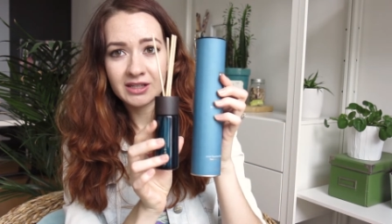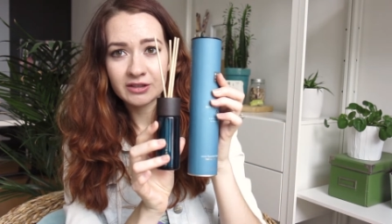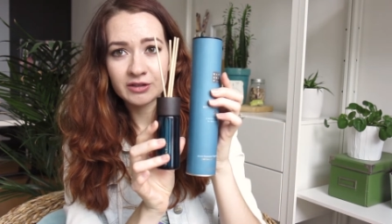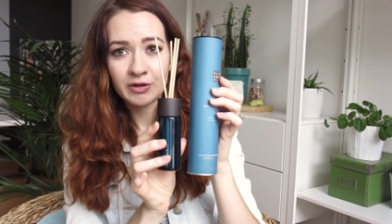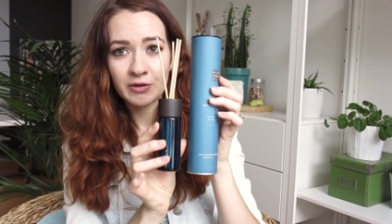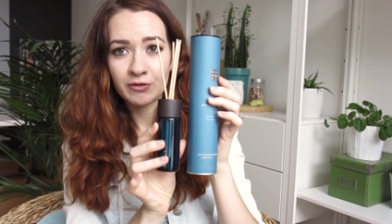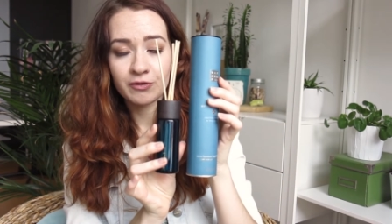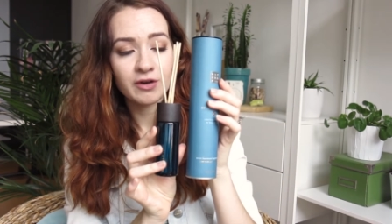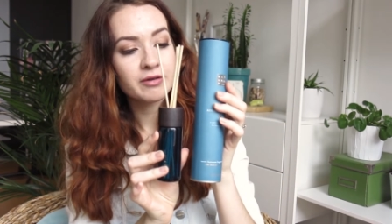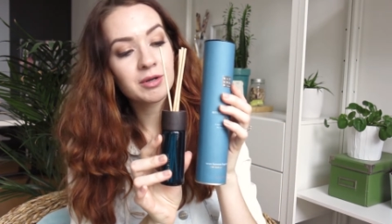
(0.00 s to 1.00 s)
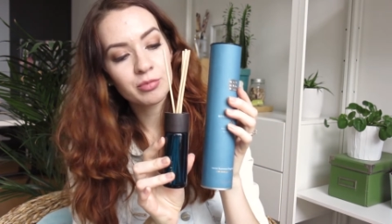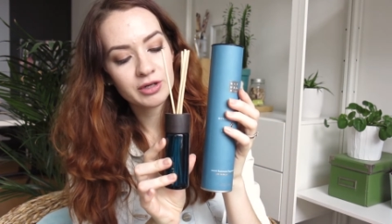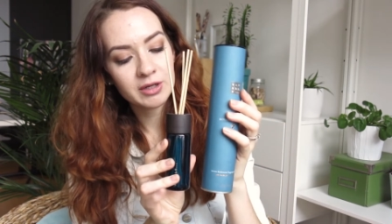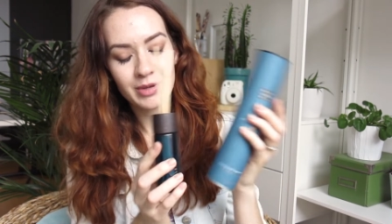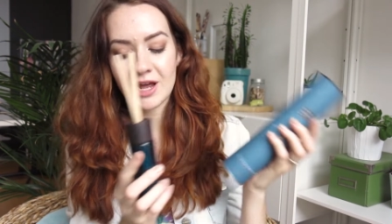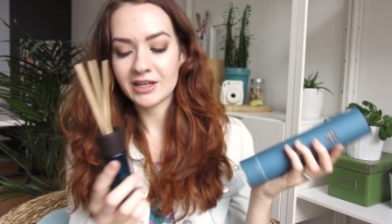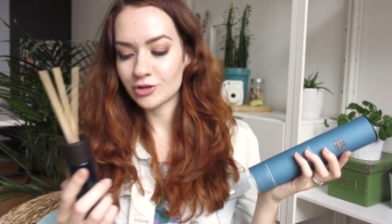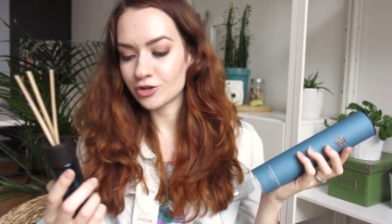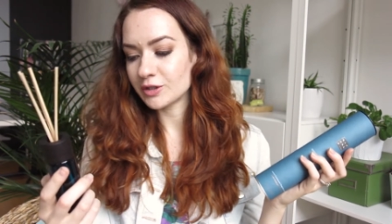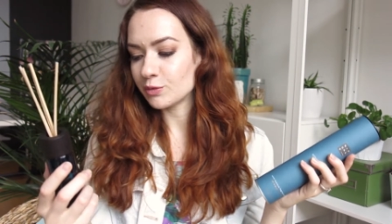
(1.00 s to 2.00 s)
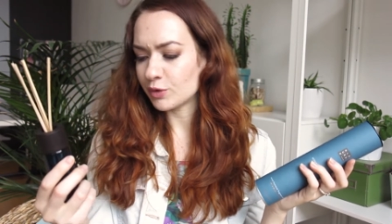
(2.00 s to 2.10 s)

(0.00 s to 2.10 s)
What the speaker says: this very pretty packaging.